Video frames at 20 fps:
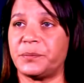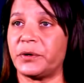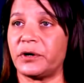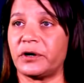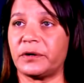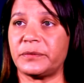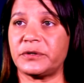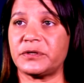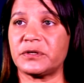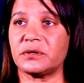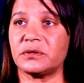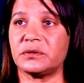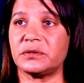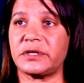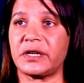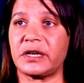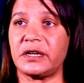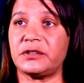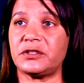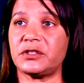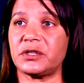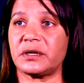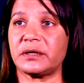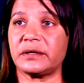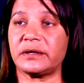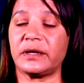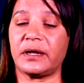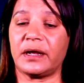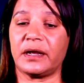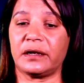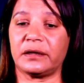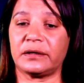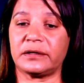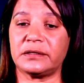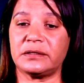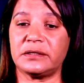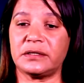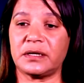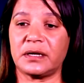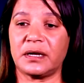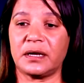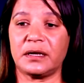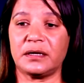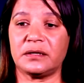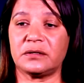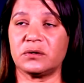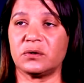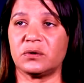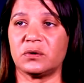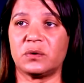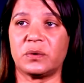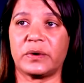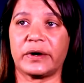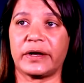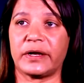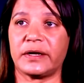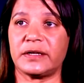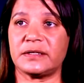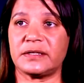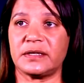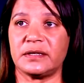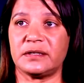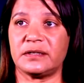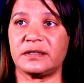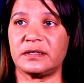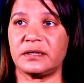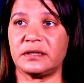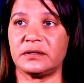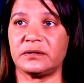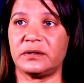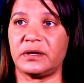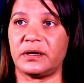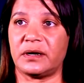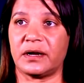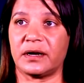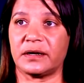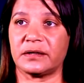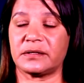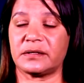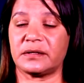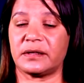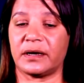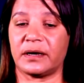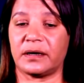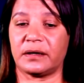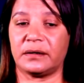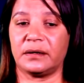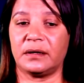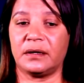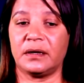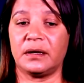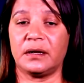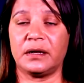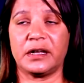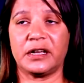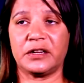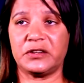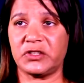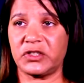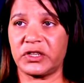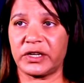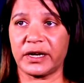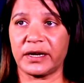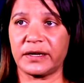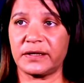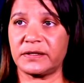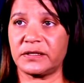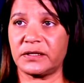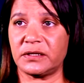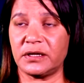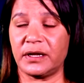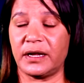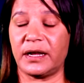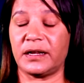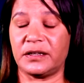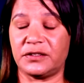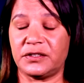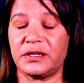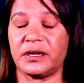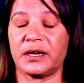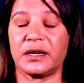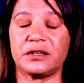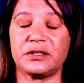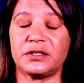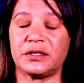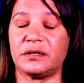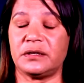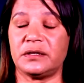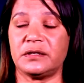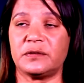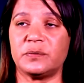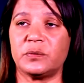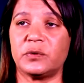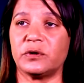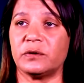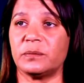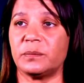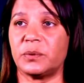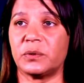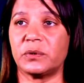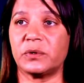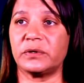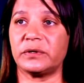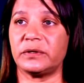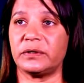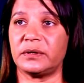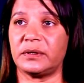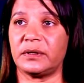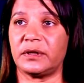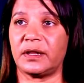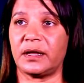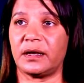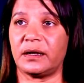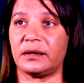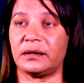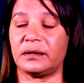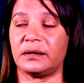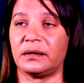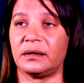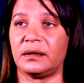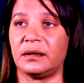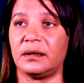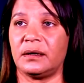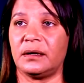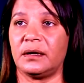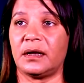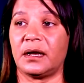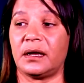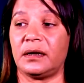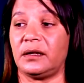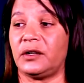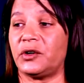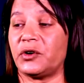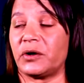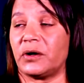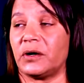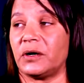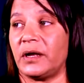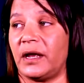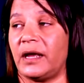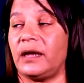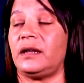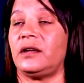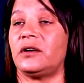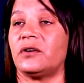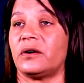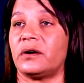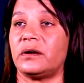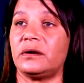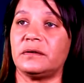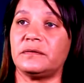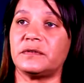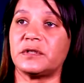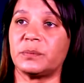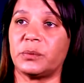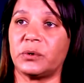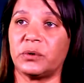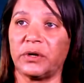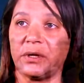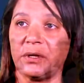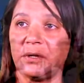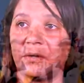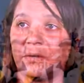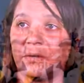primary school teacher, and he's always instilled in us that education is more important than any kind of sporting